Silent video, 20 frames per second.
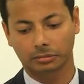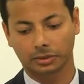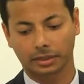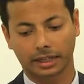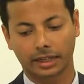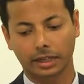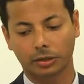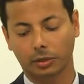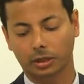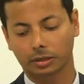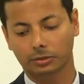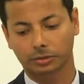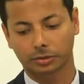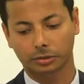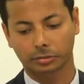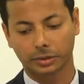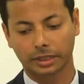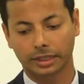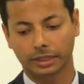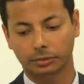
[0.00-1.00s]
key one for
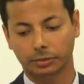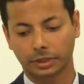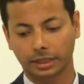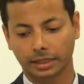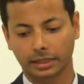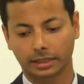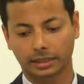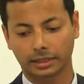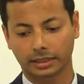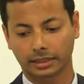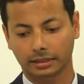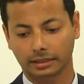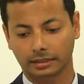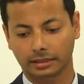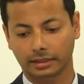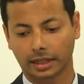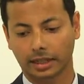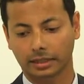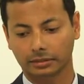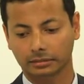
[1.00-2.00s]
me really is
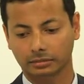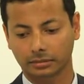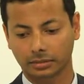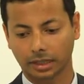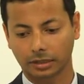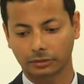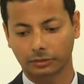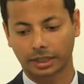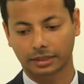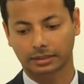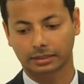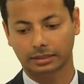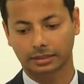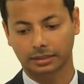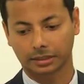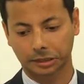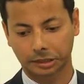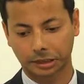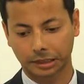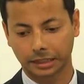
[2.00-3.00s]
that
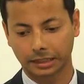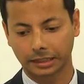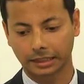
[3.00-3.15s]
investors